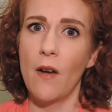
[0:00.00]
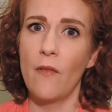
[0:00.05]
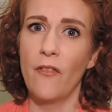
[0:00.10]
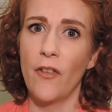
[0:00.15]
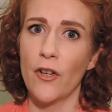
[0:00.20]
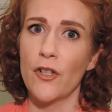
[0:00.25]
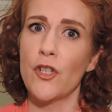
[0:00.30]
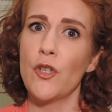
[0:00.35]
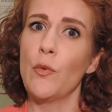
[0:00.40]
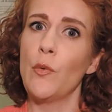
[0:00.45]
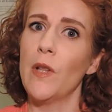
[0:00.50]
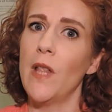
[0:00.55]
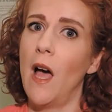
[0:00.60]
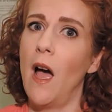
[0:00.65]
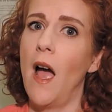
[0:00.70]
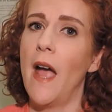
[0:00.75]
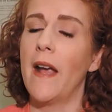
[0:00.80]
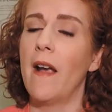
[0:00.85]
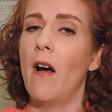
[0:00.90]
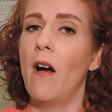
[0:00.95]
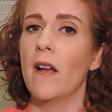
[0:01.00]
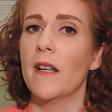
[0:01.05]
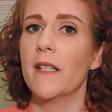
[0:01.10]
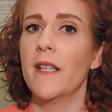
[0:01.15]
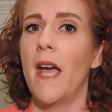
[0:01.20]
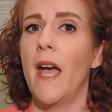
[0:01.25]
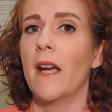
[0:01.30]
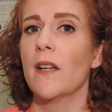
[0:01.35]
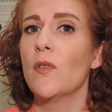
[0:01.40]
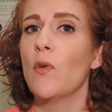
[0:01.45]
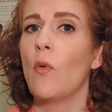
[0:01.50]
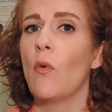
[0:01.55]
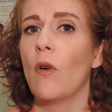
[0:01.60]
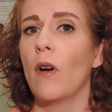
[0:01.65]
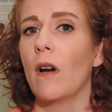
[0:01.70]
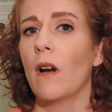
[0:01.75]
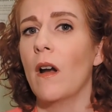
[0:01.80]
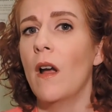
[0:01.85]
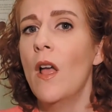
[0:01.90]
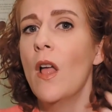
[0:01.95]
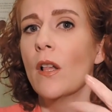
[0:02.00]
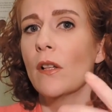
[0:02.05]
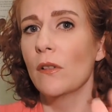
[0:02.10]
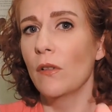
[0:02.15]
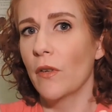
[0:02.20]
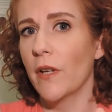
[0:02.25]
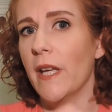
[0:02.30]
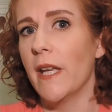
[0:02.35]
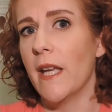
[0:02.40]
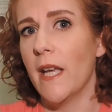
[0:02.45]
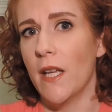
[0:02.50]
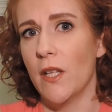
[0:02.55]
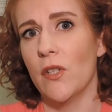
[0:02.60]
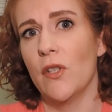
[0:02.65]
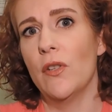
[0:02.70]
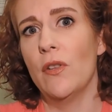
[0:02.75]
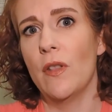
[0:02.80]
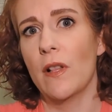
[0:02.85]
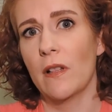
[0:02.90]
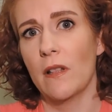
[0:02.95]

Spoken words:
virtual eye contact or looking into the